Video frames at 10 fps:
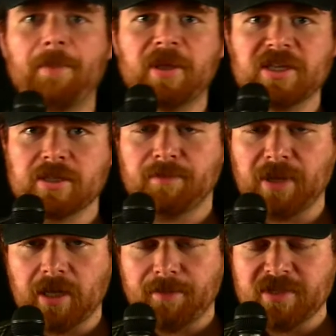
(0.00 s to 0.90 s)
pick
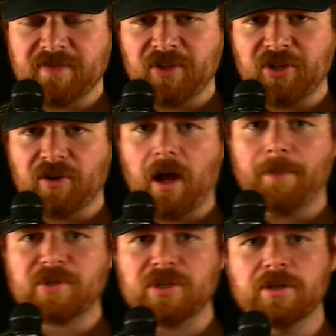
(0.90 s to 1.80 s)
up his fifth-year
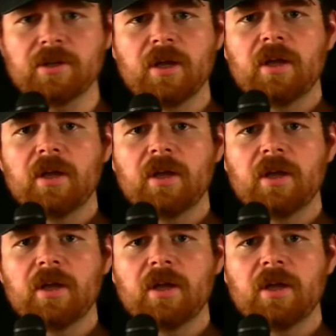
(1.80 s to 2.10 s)
option.